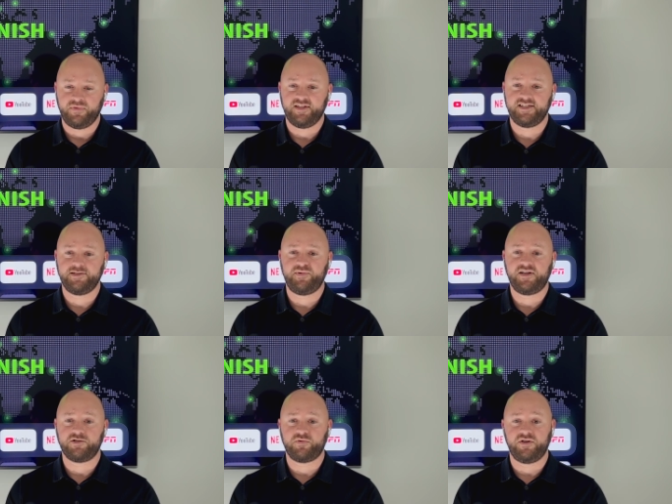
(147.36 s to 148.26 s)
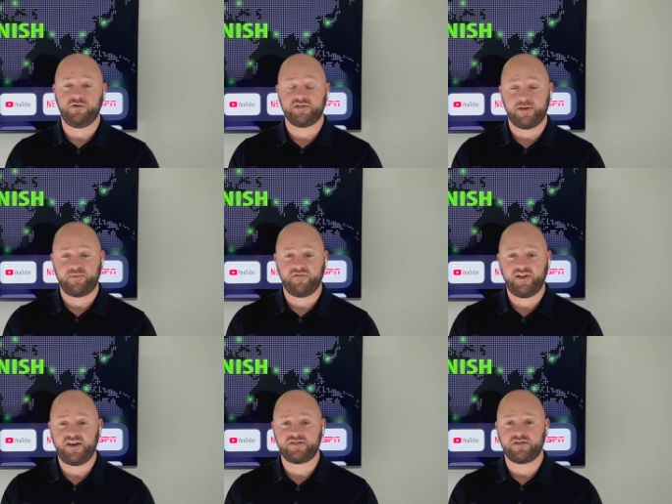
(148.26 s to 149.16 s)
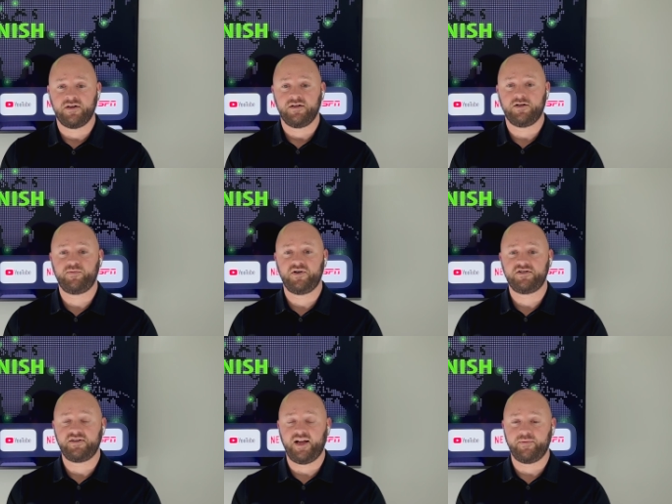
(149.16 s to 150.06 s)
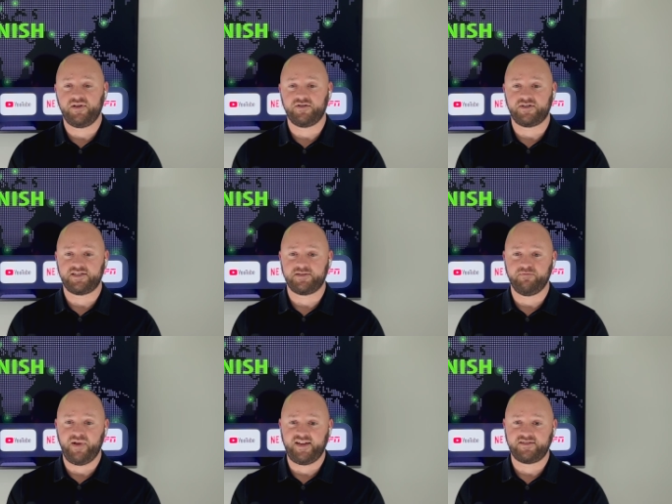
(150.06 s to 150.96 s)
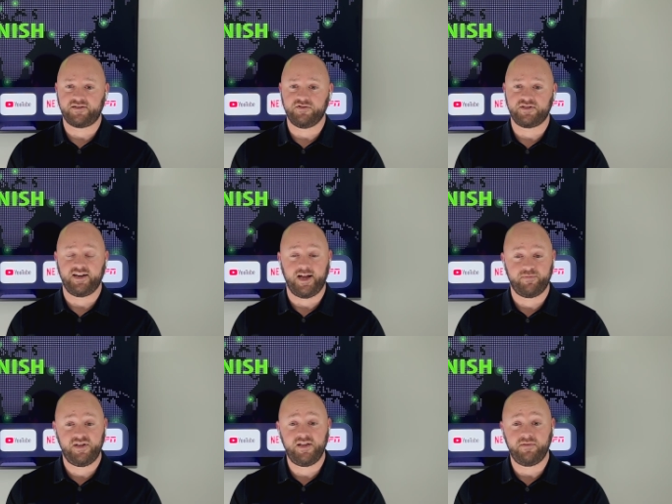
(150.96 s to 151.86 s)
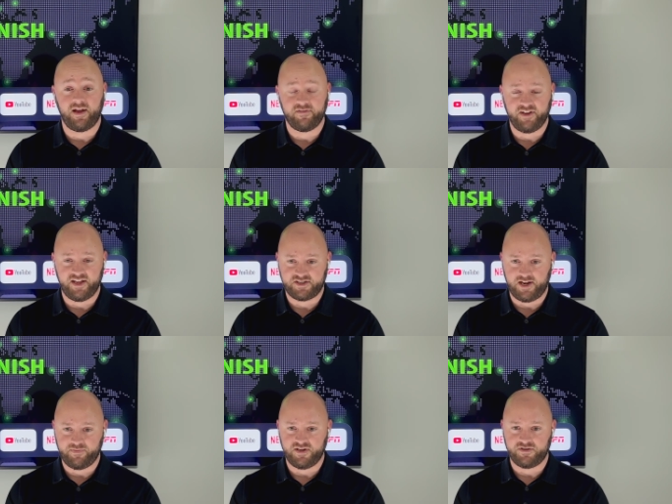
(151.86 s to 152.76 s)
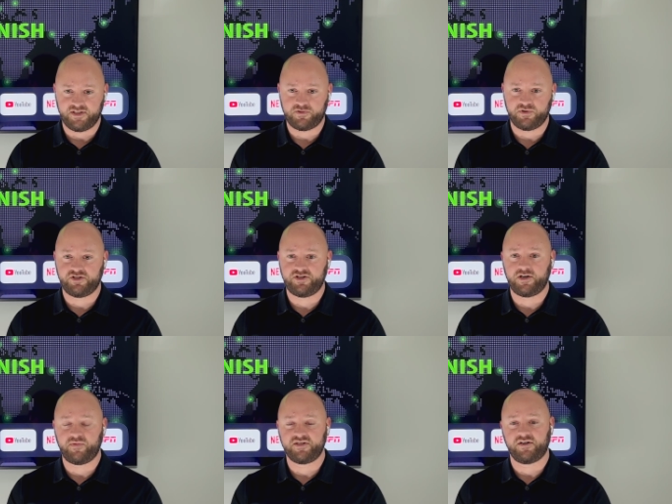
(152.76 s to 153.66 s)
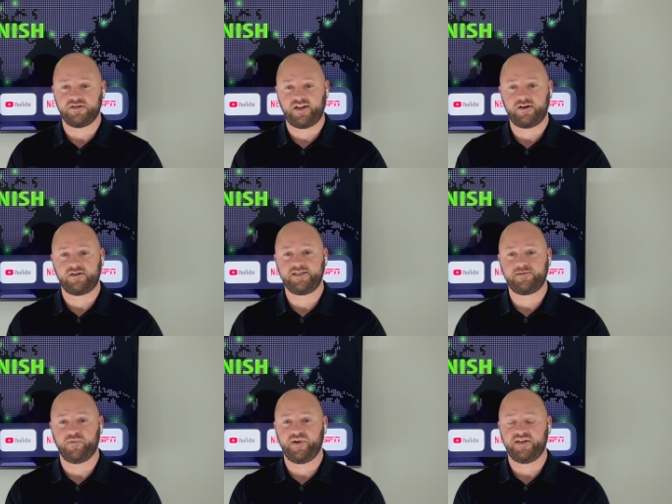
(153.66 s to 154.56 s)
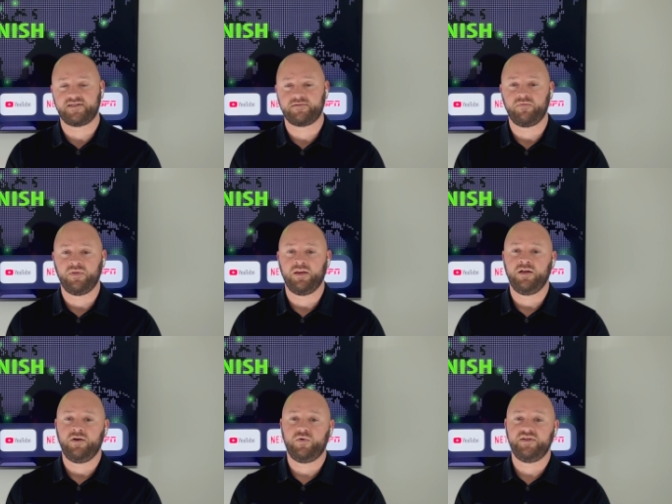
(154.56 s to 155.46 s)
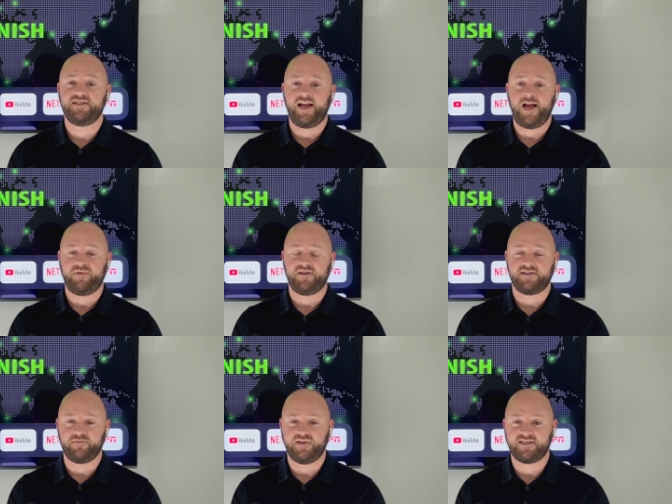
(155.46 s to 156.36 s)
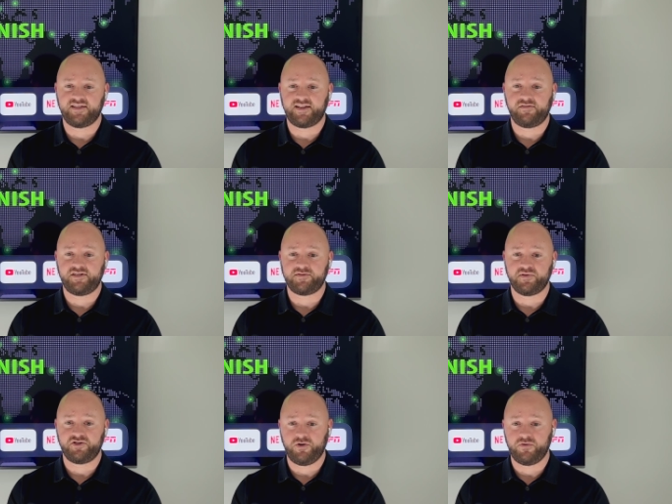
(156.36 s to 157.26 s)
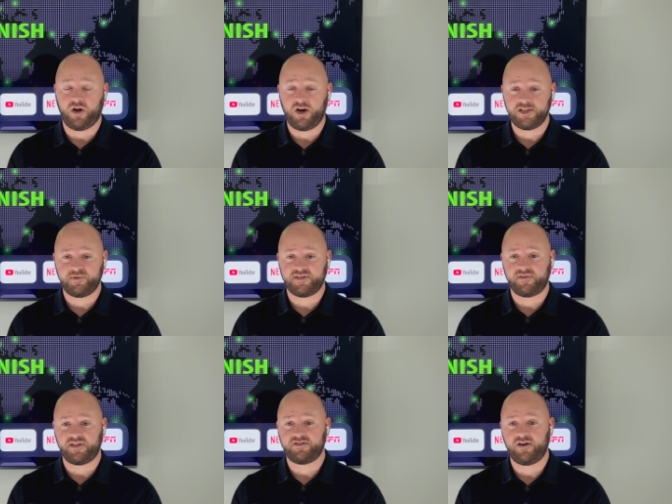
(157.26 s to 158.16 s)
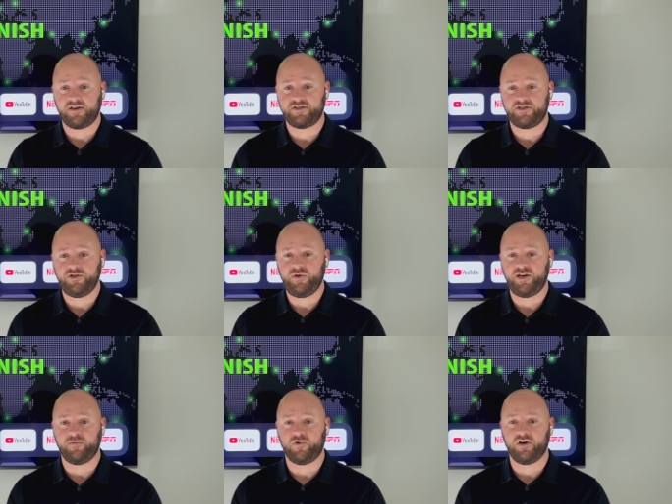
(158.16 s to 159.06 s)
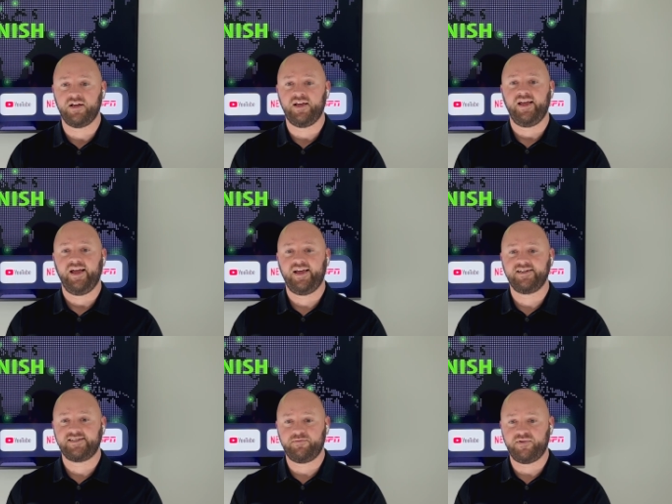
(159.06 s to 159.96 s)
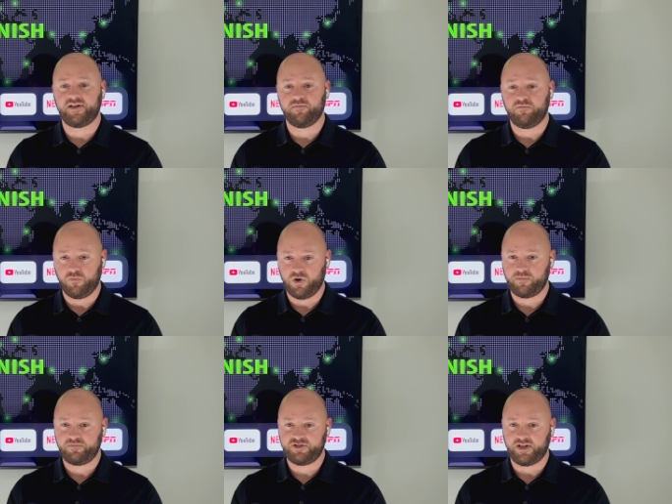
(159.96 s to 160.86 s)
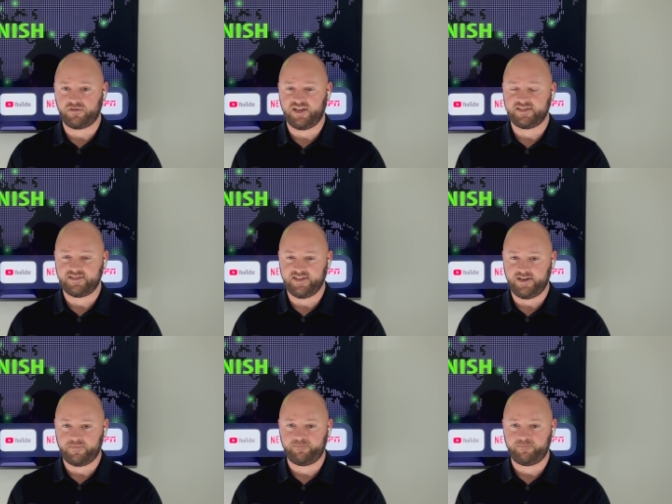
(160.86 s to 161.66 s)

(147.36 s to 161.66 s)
This is because when you use IPVanish, your personal IP address is masked using an IPVanish IP address, which is shared amongst our entire customer base. When this happens, it means that the advertisements shown aren't specifically targeted to you anymore and instead become more generalized data.